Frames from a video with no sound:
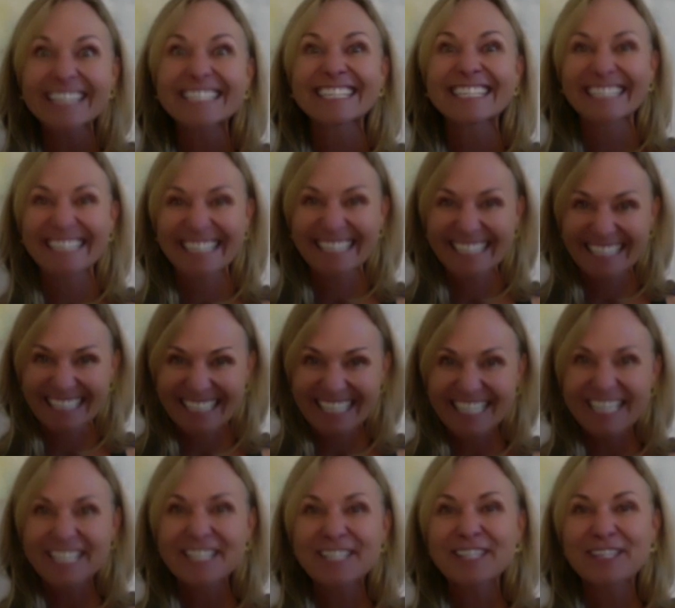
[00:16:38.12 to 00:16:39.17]
Right.
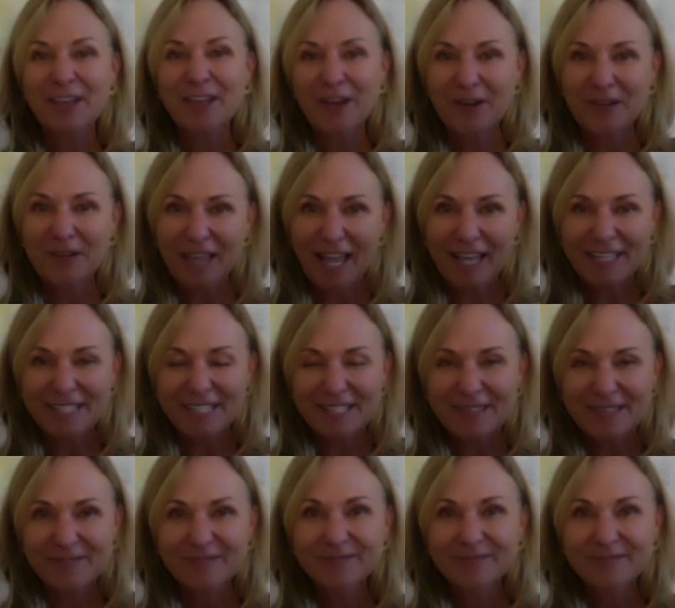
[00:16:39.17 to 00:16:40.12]
So, well, you know, I've heard